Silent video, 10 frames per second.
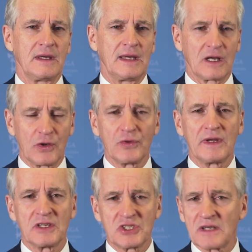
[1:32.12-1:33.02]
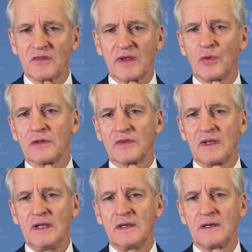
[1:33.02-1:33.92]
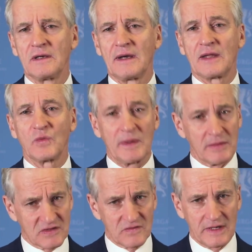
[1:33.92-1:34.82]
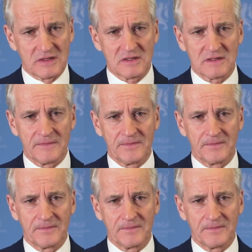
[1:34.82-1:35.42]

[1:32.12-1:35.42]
including gender equality and women's rights.